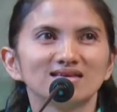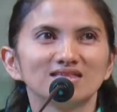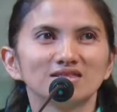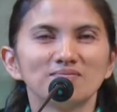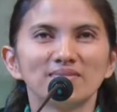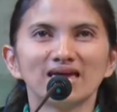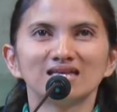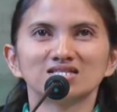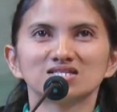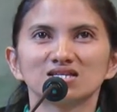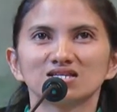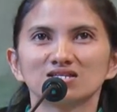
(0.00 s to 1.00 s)
the man
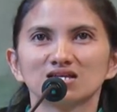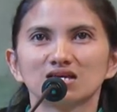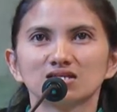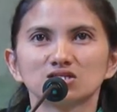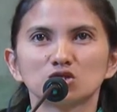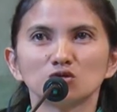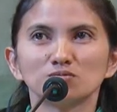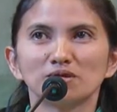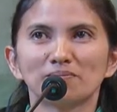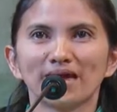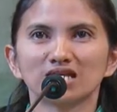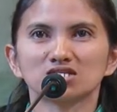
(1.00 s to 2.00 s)
told the
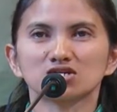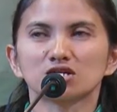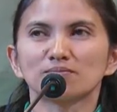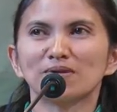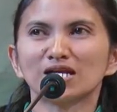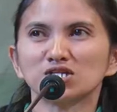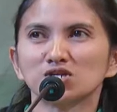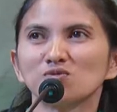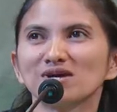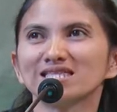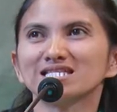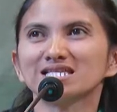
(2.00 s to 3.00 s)
pastor, Pastor,
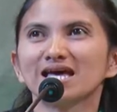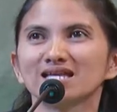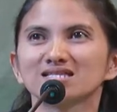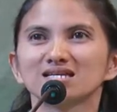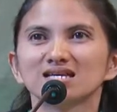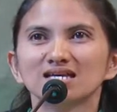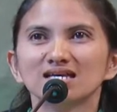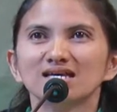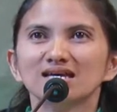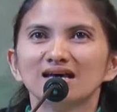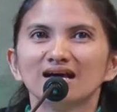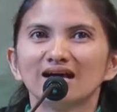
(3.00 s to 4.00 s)
what is that?
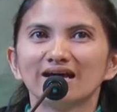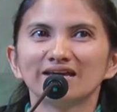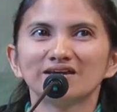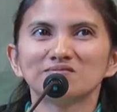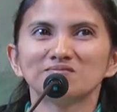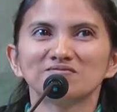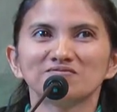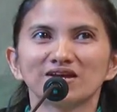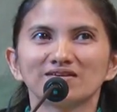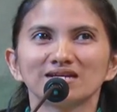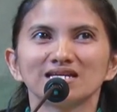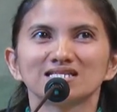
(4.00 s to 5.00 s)
I am
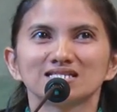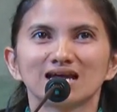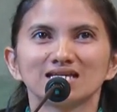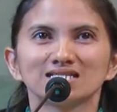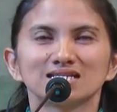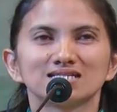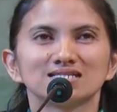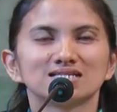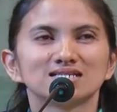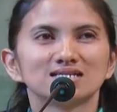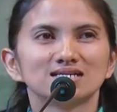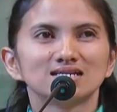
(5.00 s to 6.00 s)
very excited.
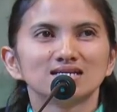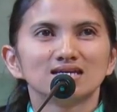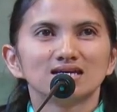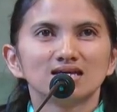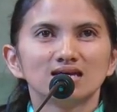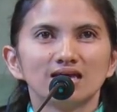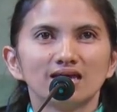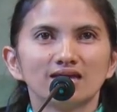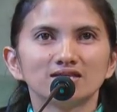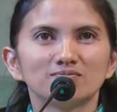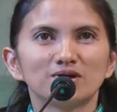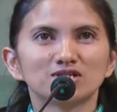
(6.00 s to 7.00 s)

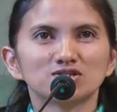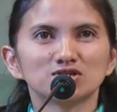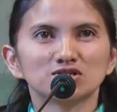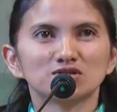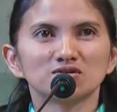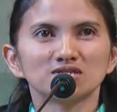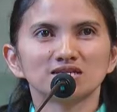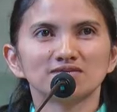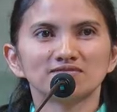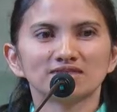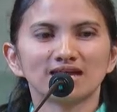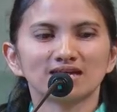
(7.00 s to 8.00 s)
And the pastor told
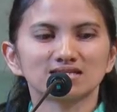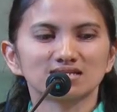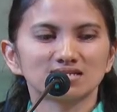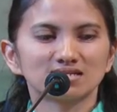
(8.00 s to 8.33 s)
him that